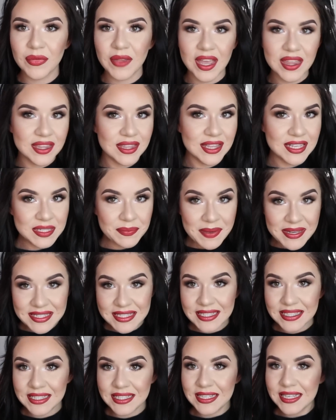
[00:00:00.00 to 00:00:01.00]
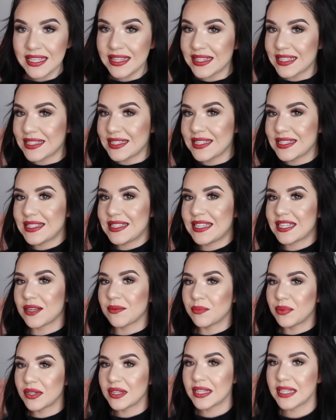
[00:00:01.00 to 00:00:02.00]
And then that's basically it. This is the
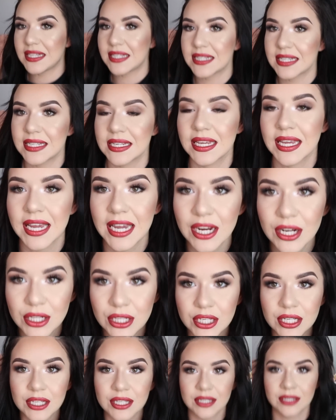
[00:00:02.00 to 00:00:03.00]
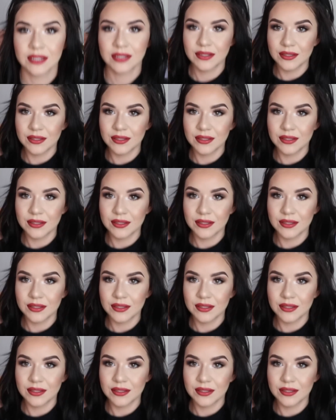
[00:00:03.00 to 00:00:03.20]
completed hair look.